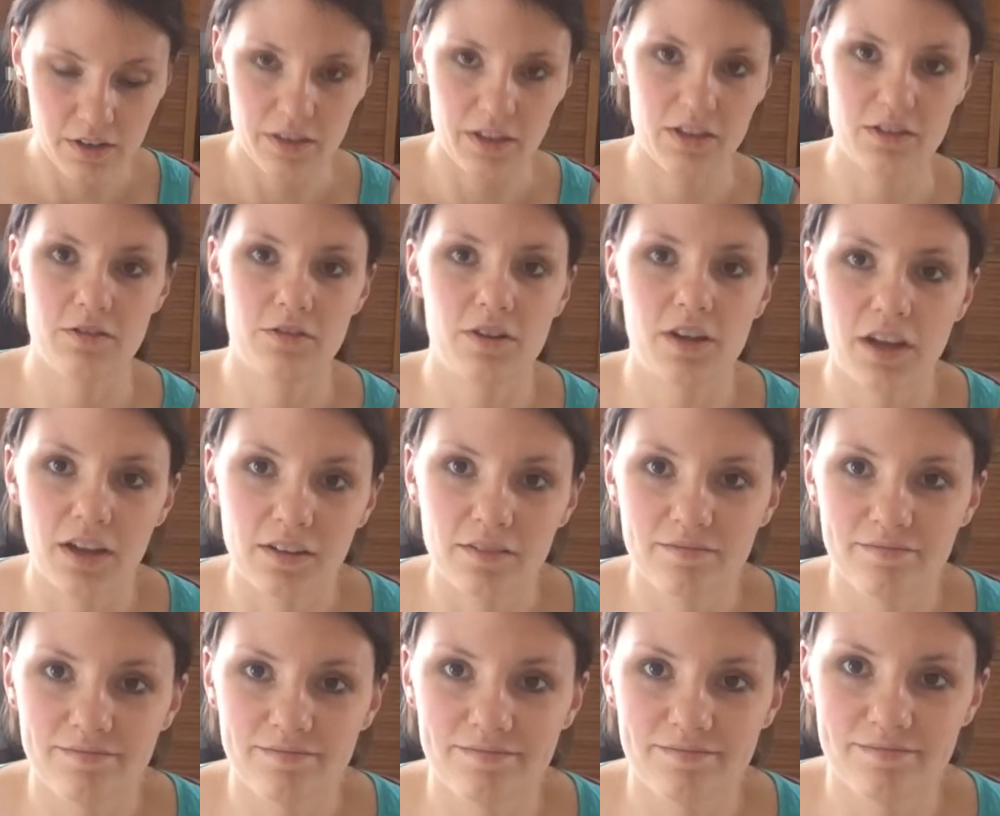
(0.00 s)
That's okay.
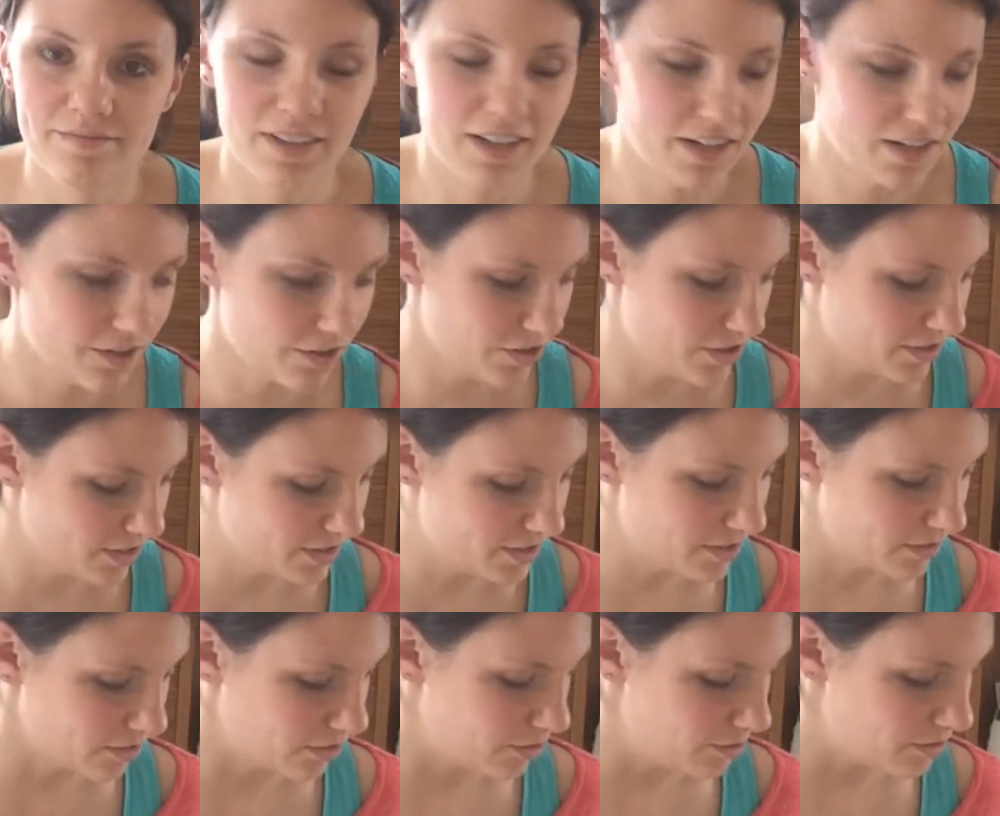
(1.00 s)
You can
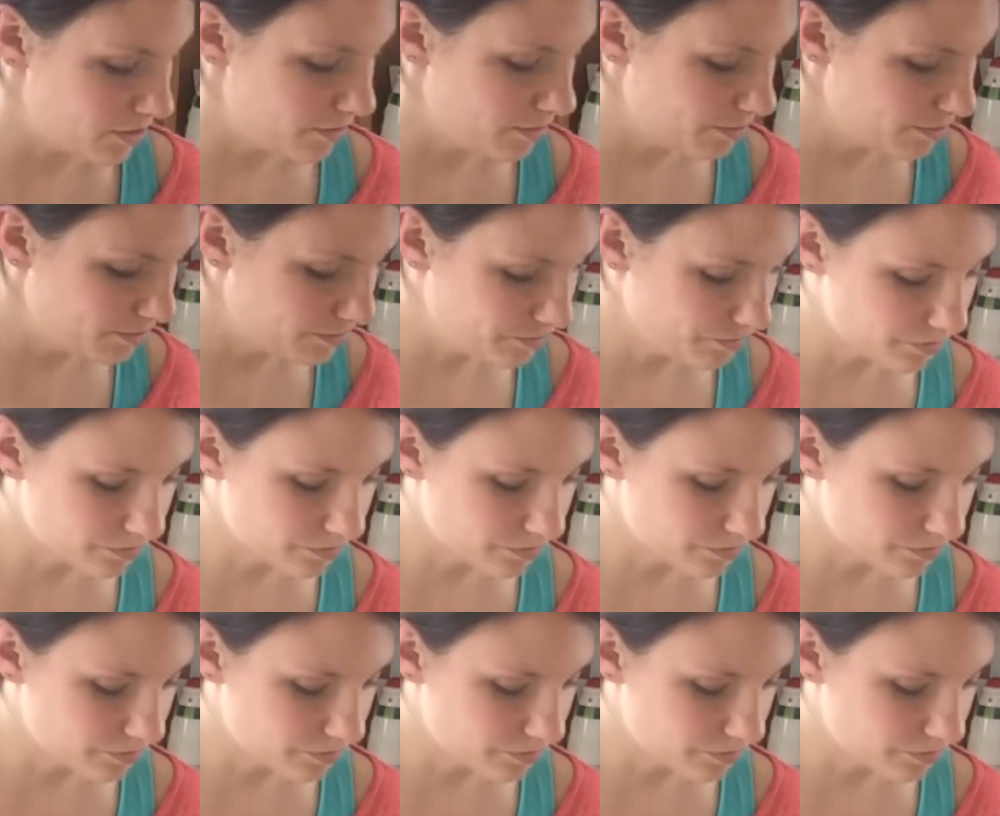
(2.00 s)
still use them.